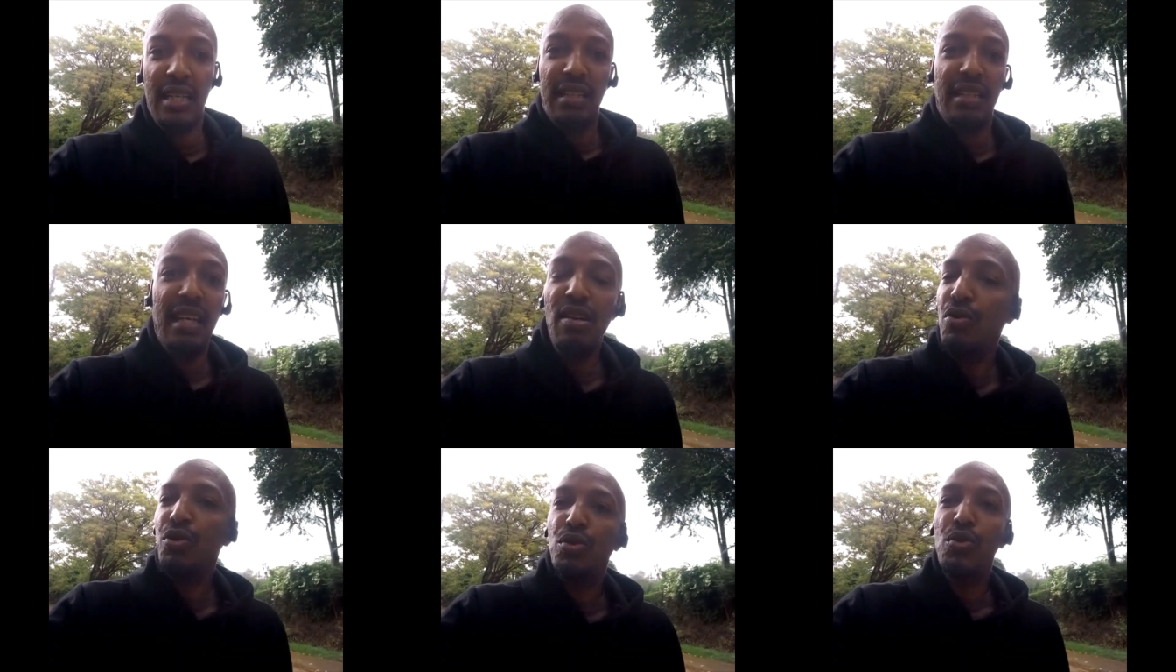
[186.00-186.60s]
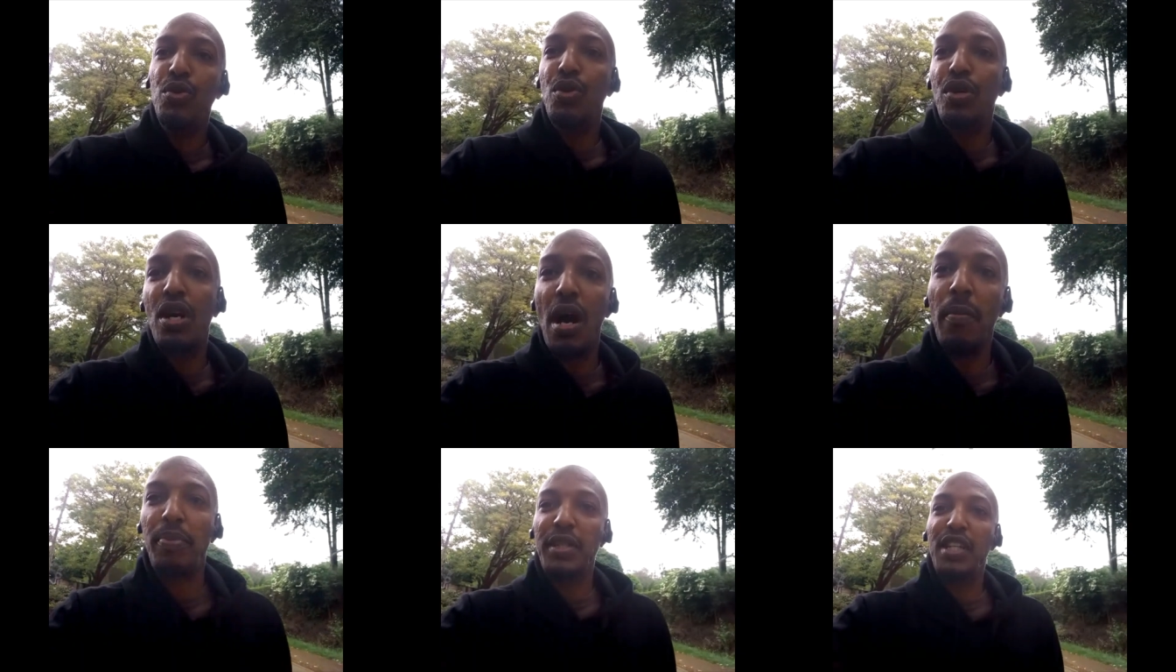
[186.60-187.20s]
they don't do no
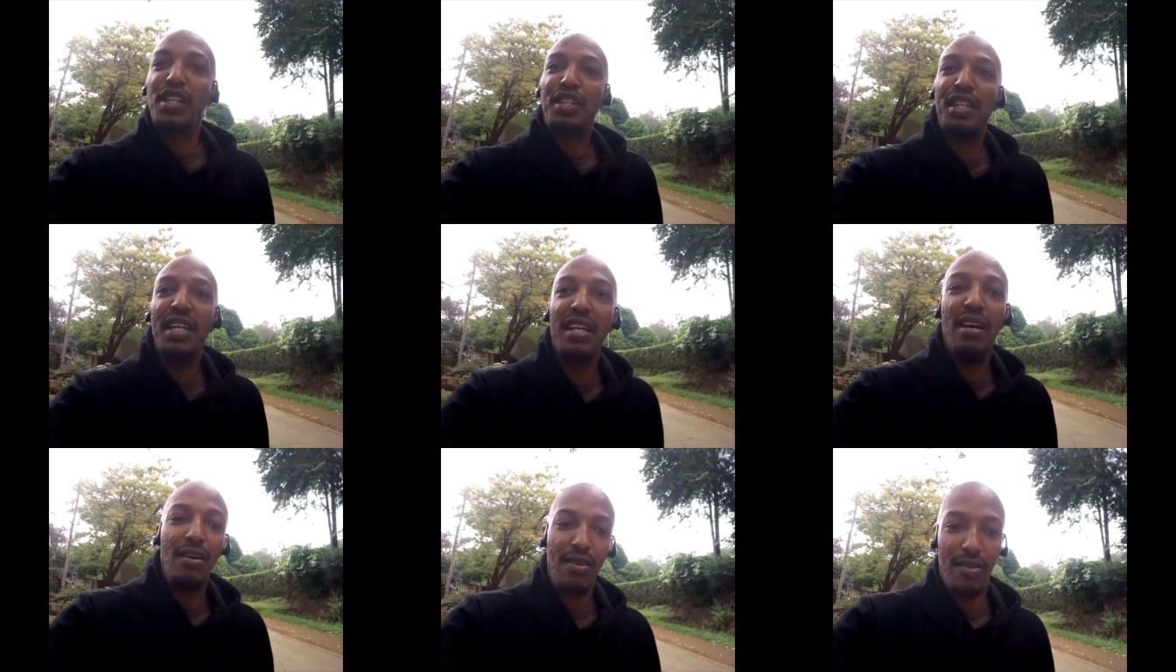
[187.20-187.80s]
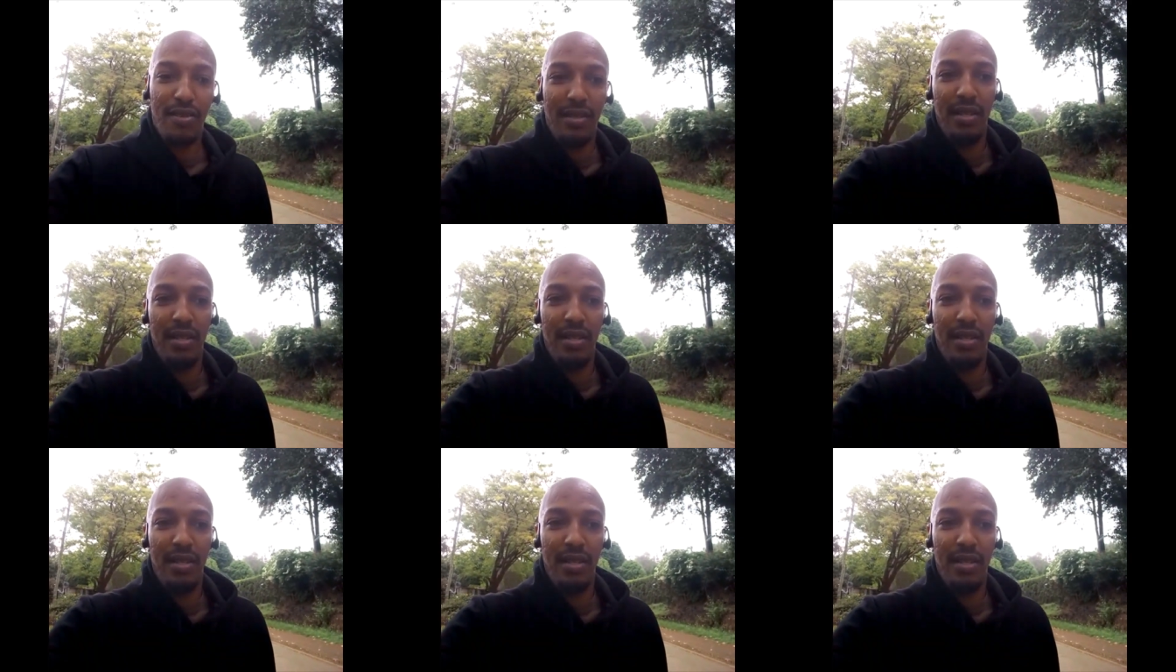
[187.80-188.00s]
competition at all.